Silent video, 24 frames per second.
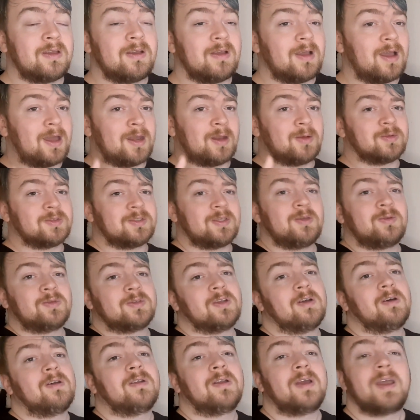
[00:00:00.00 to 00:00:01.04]
and I'll see you
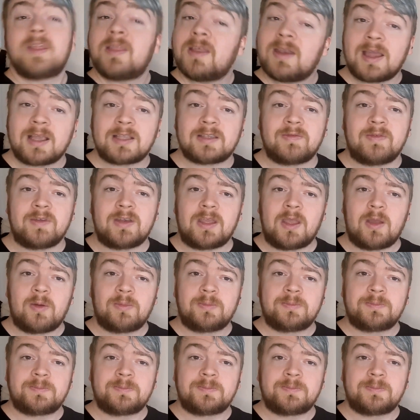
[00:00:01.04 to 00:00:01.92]
all in the next video.